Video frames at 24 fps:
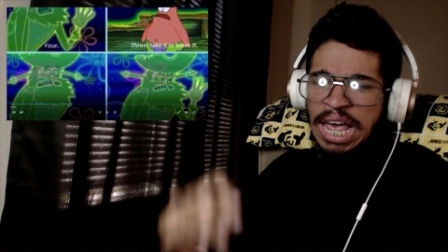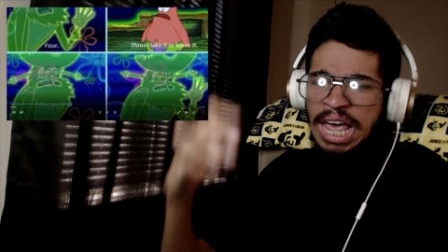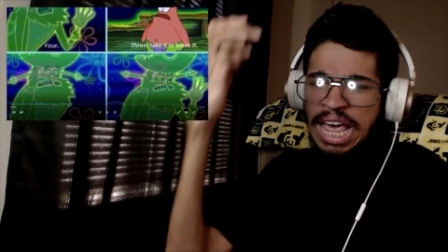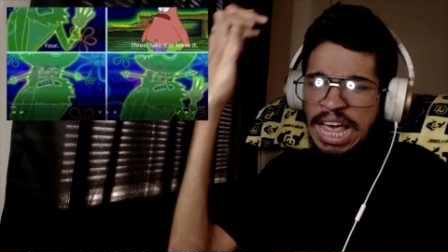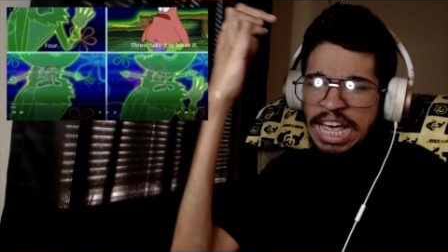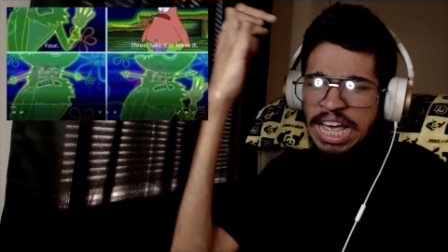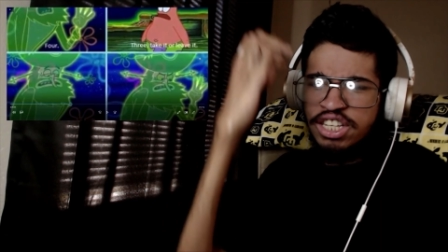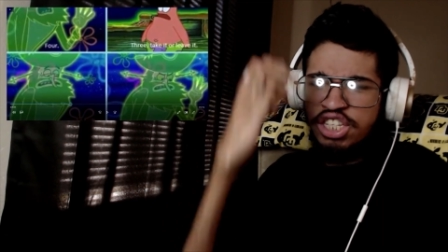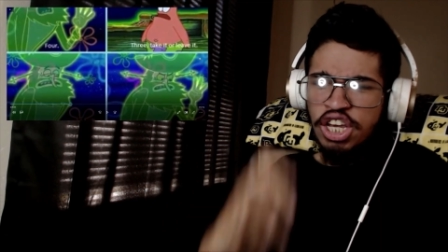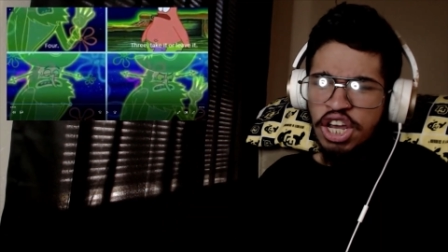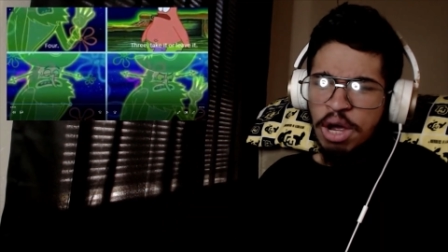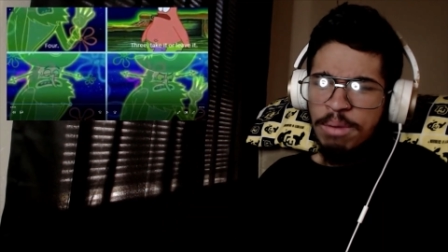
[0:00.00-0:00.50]

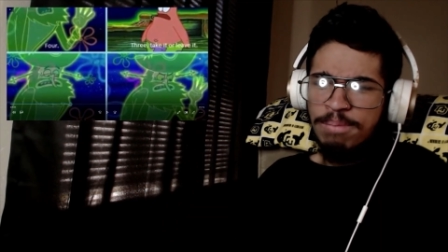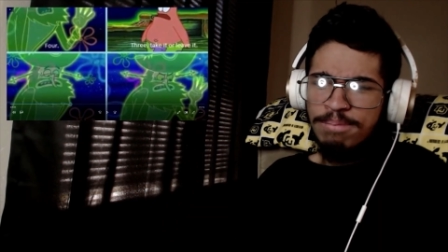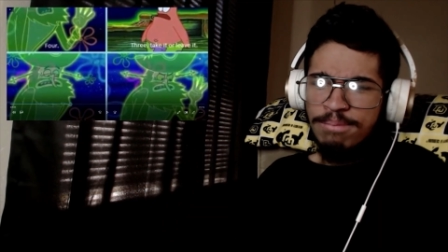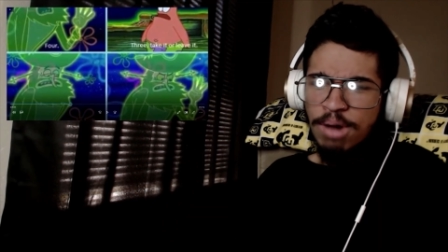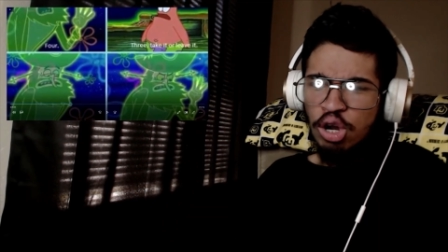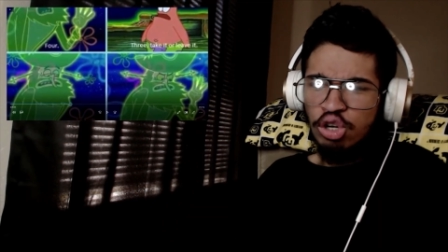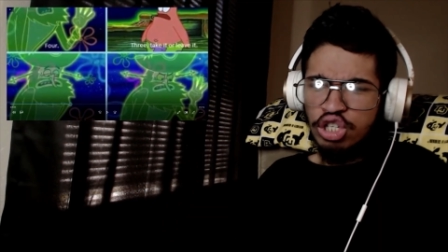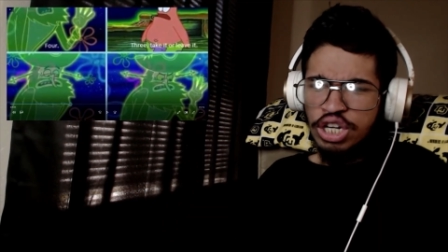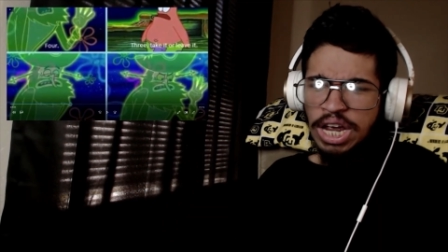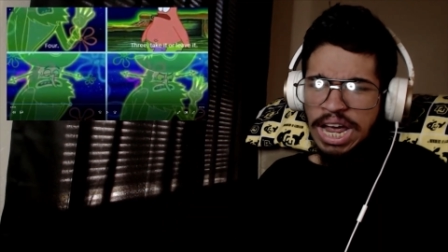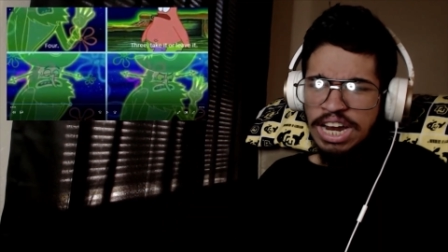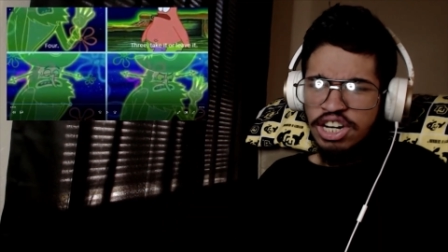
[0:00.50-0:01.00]
Is he a
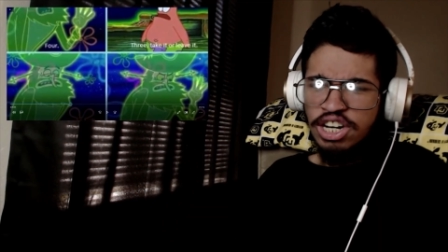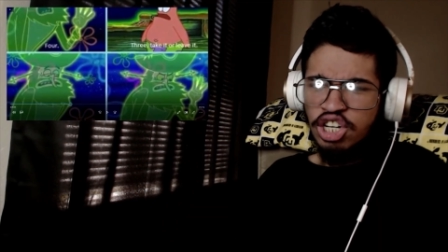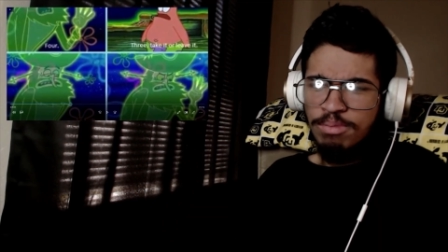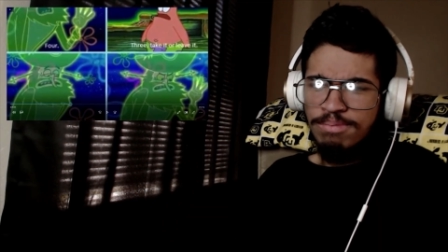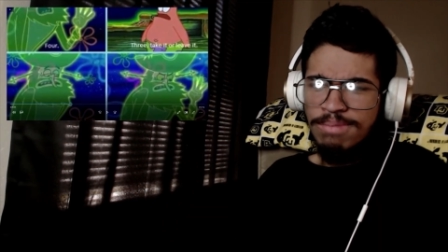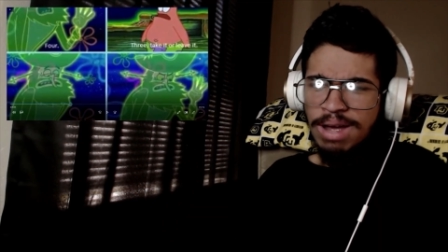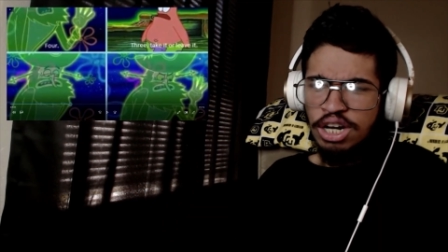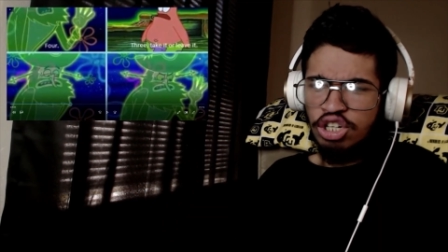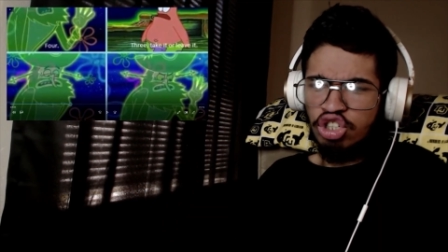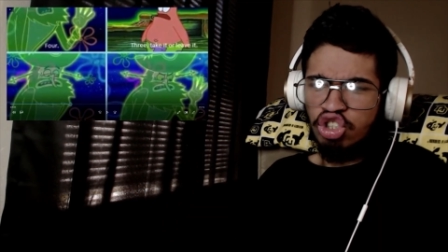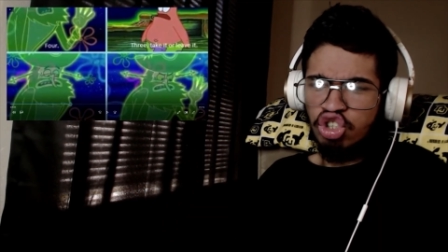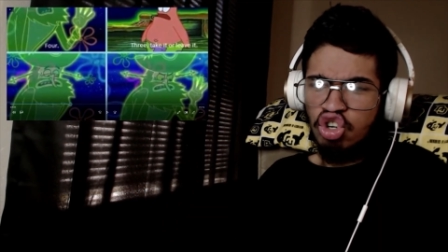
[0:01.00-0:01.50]

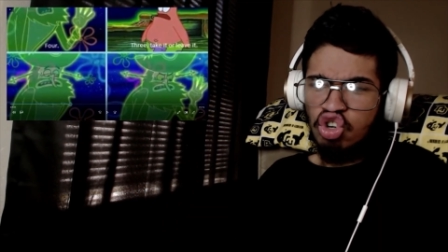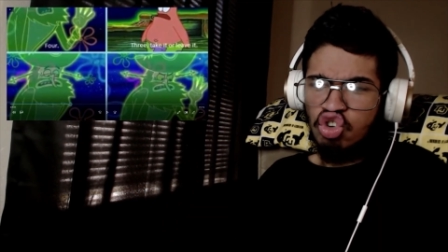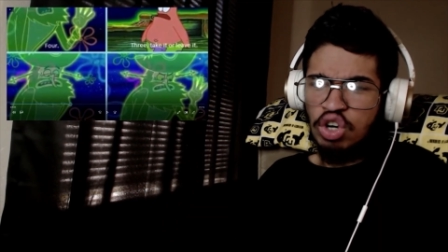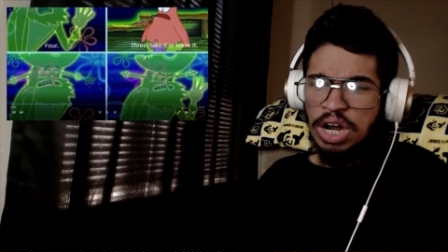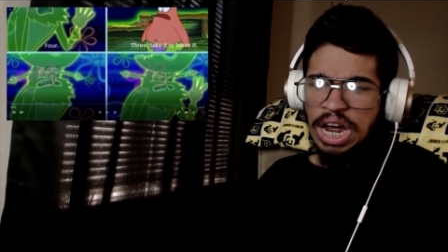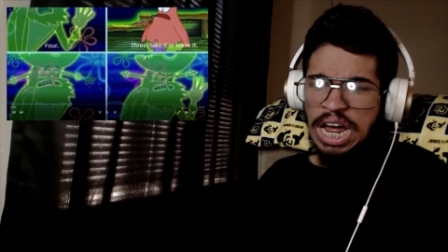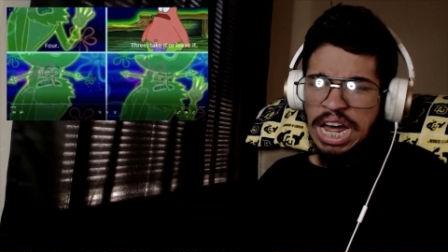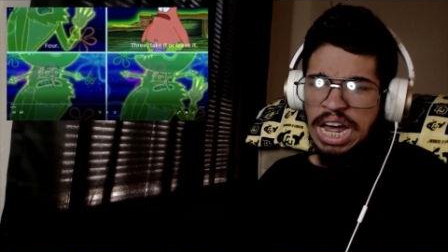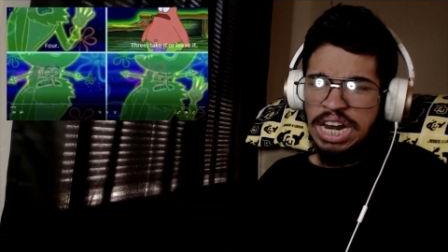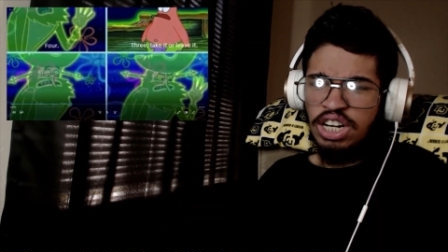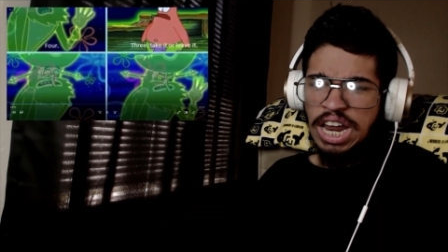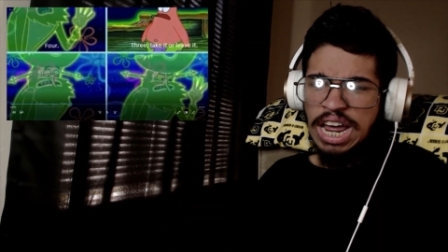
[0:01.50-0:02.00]
multi-dimensional
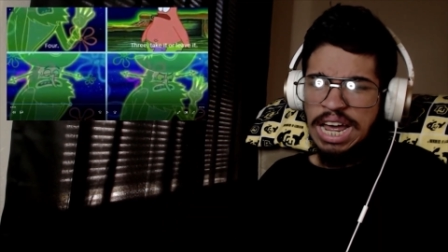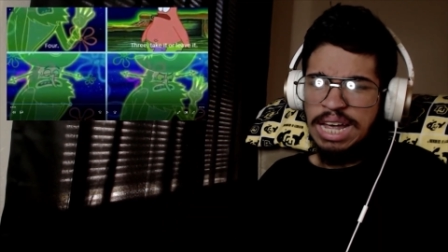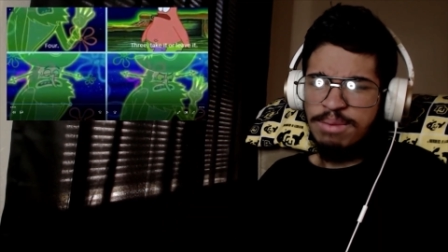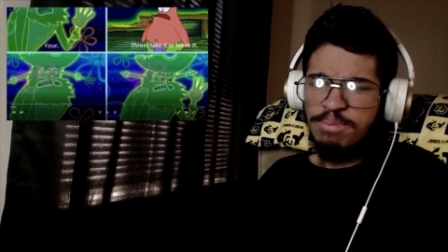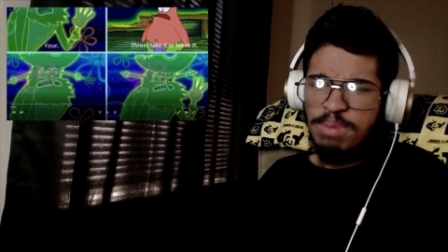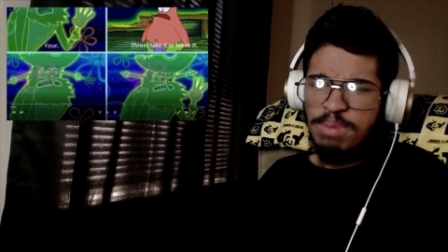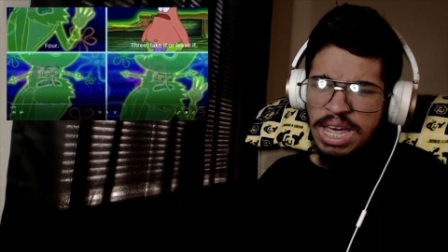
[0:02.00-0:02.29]
godlike